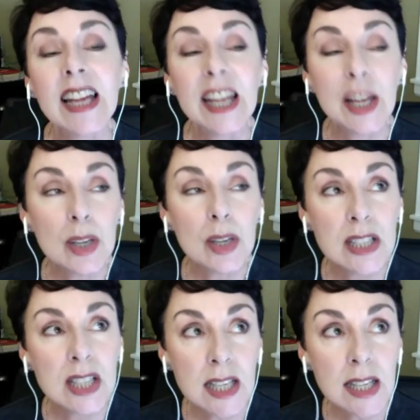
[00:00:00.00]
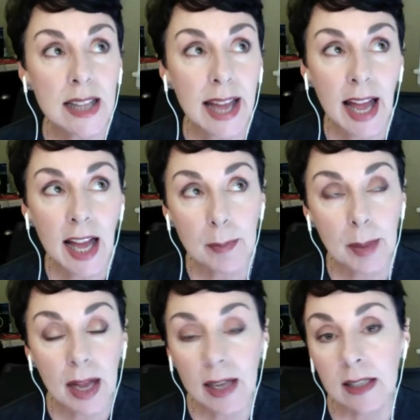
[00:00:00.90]
wanted to see the ad pack
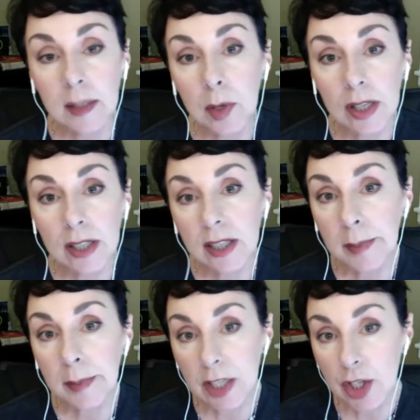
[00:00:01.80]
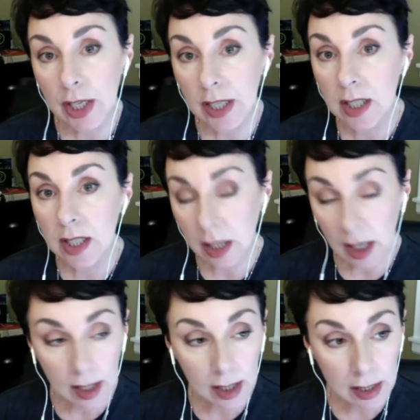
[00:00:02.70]
and the marketing budget.
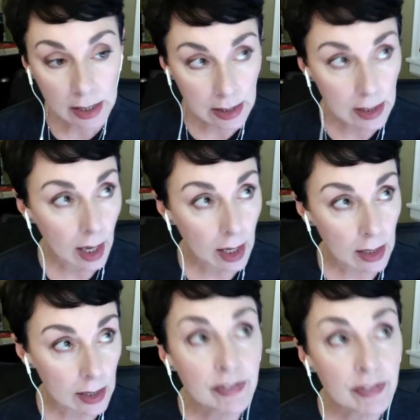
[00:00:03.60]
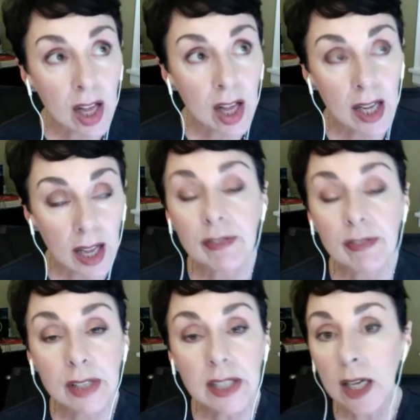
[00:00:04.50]
If not every
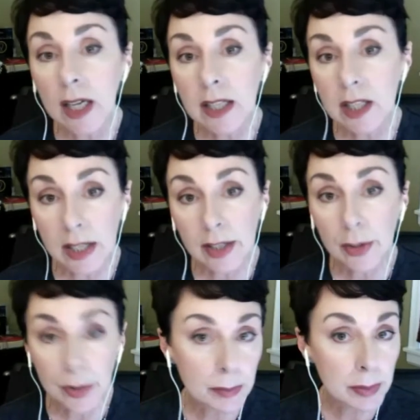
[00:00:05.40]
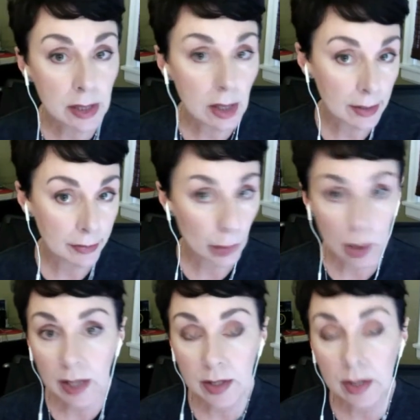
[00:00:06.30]
night, it could be like 4 nights
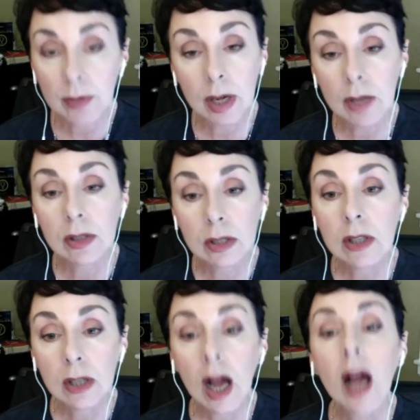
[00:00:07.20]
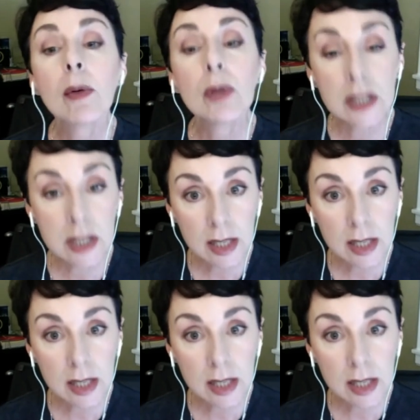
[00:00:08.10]
in a row. I want to see that.